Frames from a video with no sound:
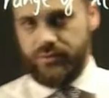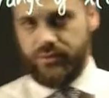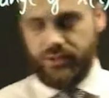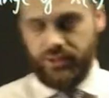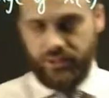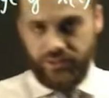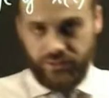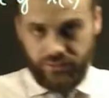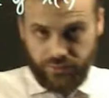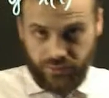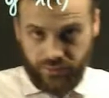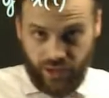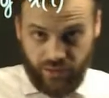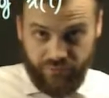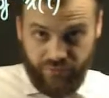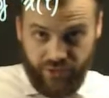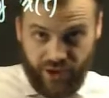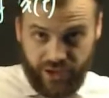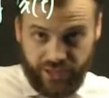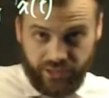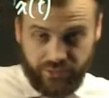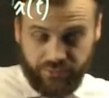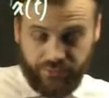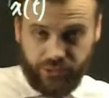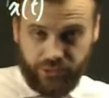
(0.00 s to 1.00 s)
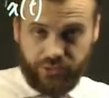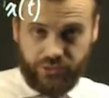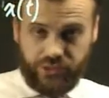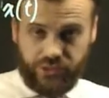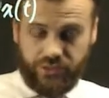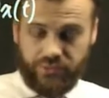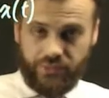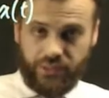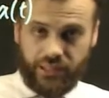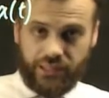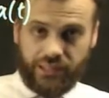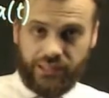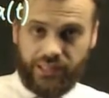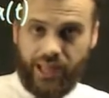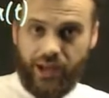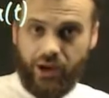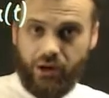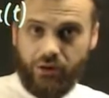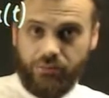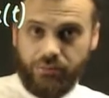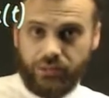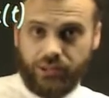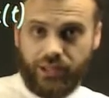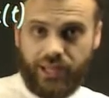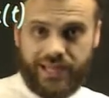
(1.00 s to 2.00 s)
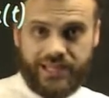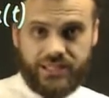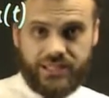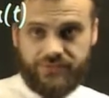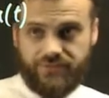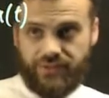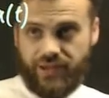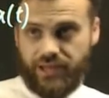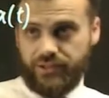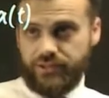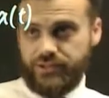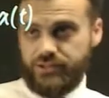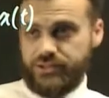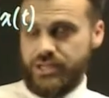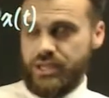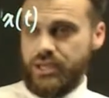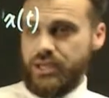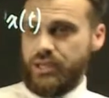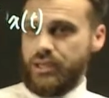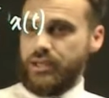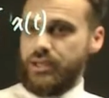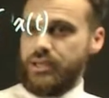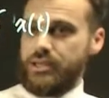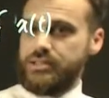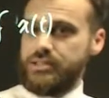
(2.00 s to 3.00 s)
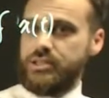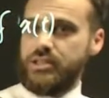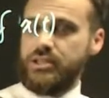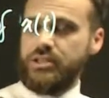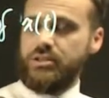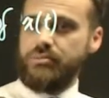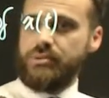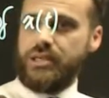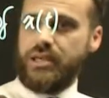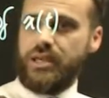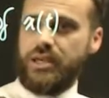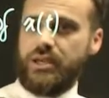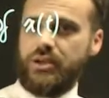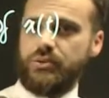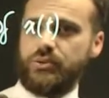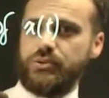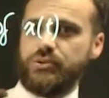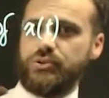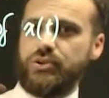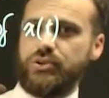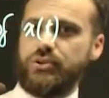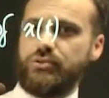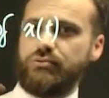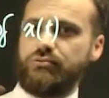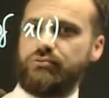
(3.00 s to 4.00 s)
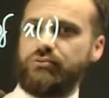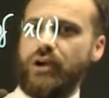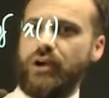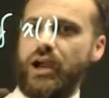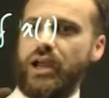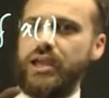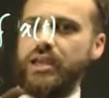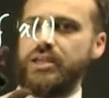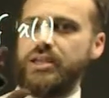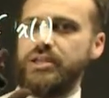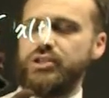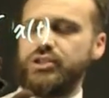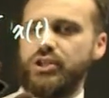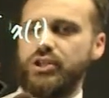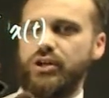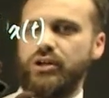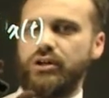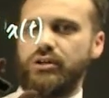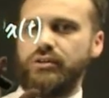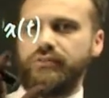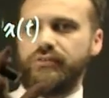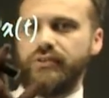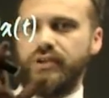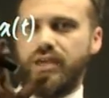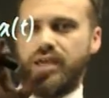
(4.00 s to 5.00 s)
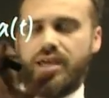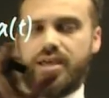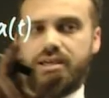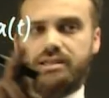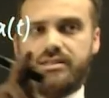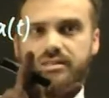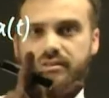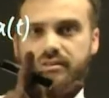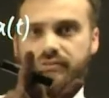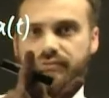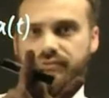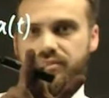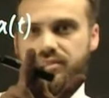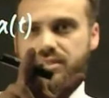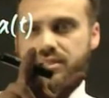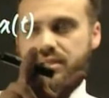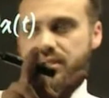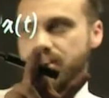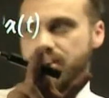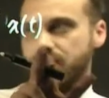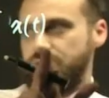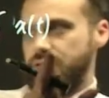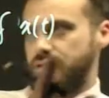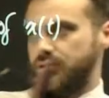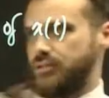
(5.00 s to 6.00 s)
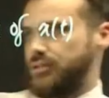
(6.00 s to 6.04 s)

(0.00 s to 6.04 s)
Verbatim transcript: the allowable x values, is going to be equal to the range of x of t,